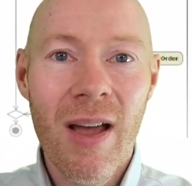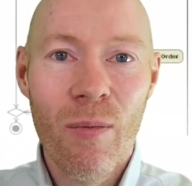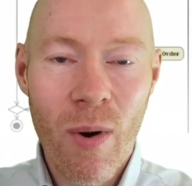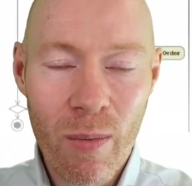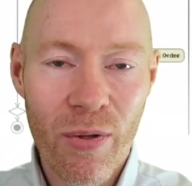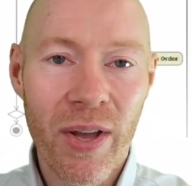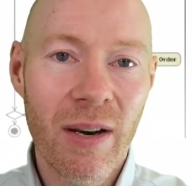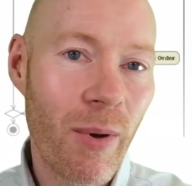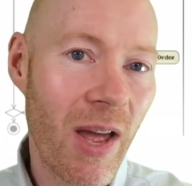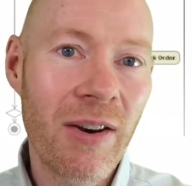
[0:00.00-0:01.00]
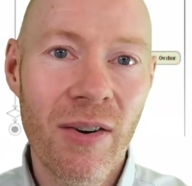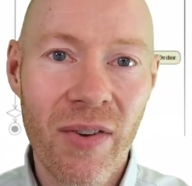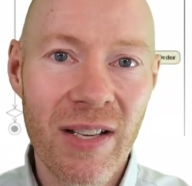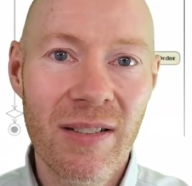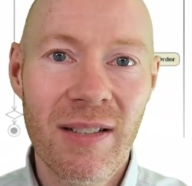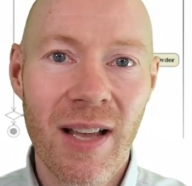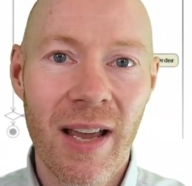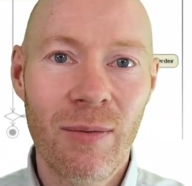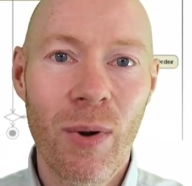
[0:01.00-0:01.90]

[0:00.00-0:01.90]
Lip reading: When we're thinking about interface design,